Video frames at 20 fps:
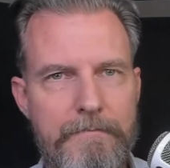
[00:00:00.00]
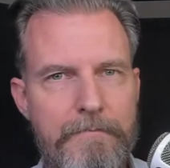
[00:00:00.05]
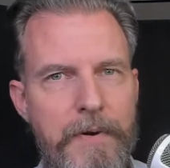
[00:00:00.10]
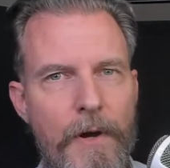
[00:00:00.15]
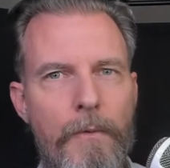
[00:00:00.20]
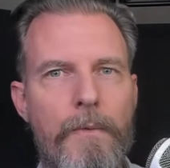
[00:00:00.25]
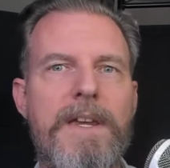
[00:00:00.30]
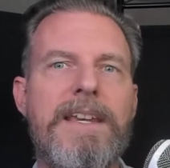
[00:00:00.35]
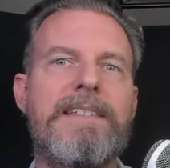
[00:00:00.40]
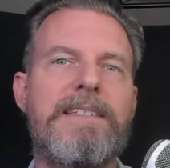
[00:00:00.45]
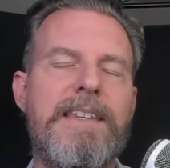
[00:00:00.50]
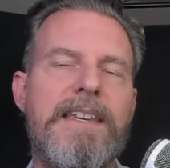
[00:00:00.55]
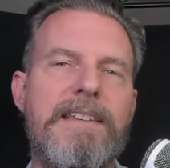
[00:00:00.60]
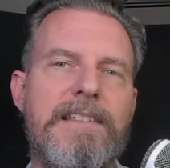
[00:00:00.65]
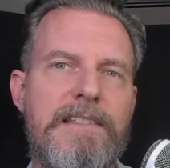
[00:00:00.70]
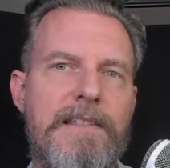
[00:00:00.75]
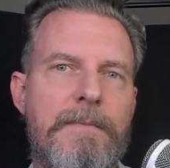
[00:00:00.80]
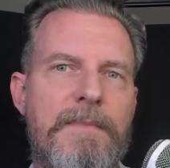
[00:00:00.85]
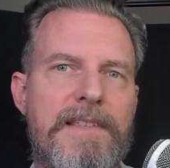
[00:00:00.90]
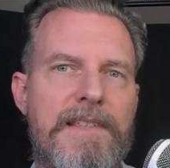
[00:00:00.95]
But we see
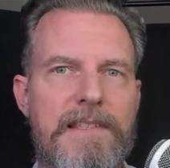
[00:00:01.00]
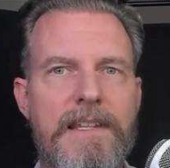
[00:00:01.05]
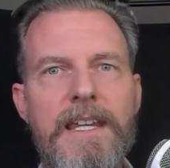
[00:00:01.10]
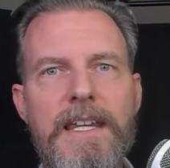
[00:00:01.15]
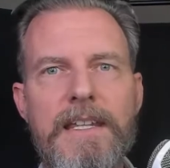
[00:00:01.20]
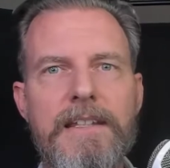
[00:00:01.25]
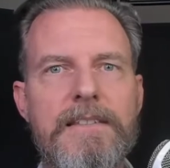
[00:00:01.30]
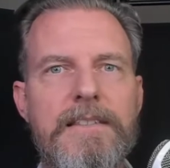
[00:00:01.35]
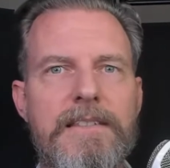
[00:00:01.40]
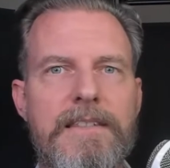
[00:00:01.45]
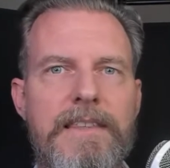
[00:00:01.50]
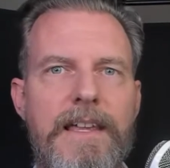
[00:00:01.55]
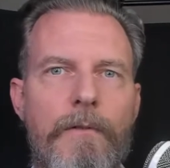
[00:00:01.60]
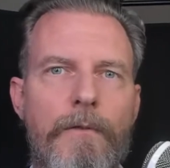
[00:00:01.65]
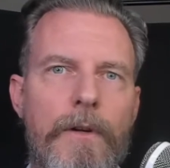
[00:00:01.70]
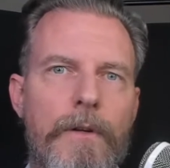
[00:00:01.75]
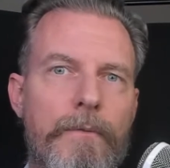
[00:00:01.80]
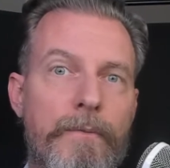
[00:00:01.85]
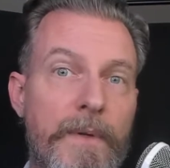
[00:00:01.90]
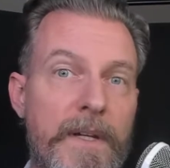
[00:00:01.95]
some scenes that
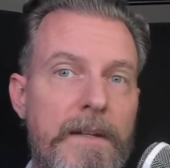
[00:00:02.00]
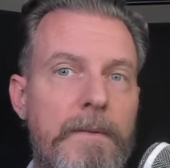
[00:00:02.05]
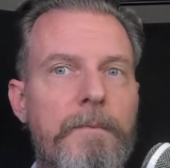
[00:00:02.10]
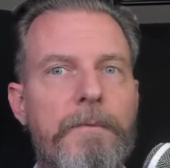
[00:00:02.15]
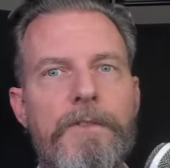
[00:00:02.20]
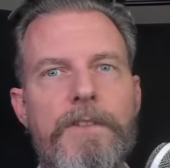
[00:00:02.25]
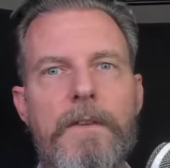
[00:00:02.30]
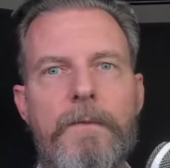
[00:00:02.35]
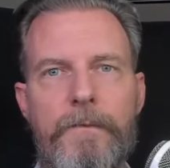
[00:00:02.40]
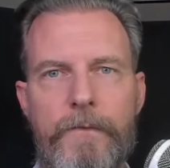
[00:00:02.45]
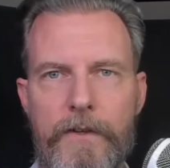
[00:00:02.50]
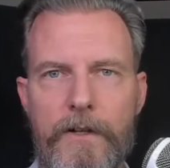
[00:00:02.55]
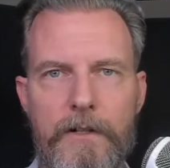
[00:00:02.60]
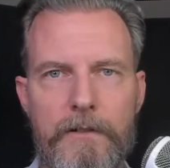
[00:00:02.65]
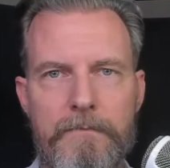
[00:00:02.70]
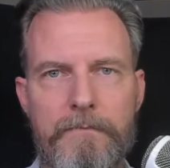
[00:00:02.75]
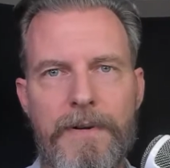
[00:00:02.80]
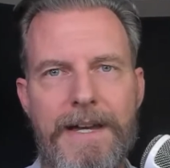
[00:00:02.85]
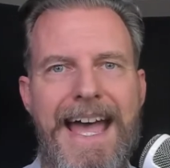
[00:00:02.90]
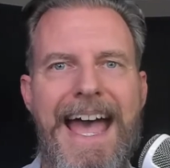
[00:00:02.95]
were written for the
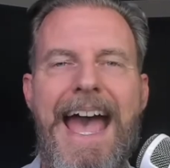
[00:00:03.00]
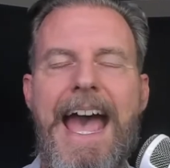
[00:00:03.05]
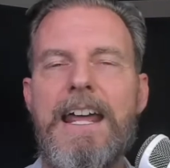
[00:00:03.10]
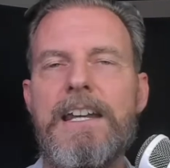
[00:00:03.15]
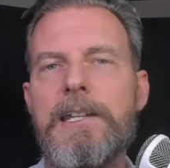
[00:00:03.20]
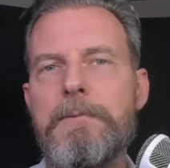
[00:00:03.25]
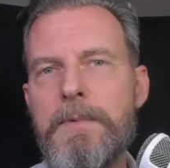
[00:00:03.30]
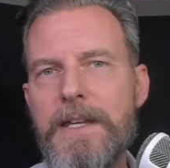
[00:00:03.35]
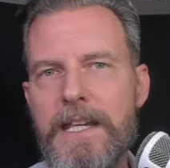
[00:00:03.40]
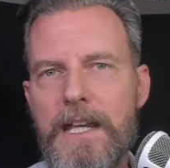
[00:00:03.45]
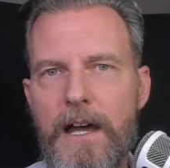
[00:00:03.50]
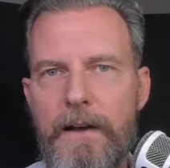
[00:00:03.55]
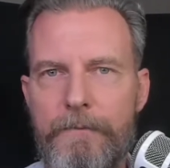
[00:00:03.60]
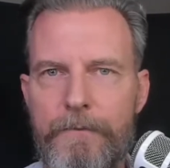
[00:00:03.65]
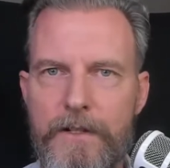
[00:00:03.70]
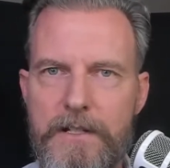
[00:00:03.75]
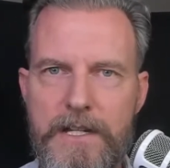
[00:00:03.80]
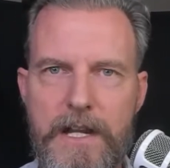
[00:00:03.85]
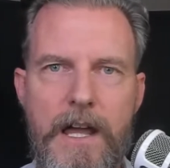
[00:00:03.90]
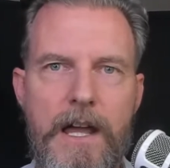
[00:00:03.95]
film but had to be
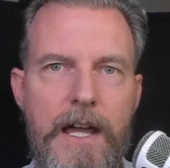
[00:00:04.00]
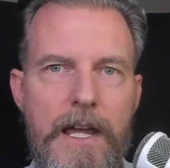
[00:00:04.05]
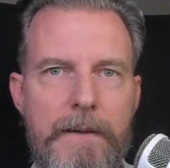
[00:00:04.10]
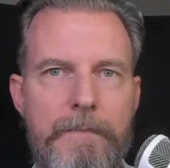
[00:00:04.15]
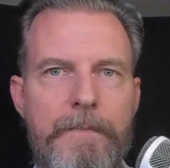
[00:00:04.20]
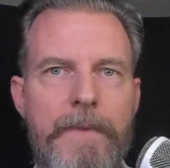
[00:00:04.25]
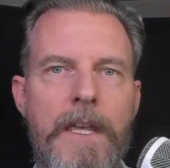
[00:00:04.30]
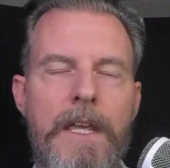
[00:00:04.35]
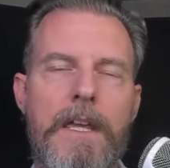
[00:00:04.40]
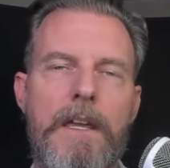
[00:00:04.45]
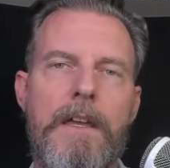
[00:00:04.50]
cut for time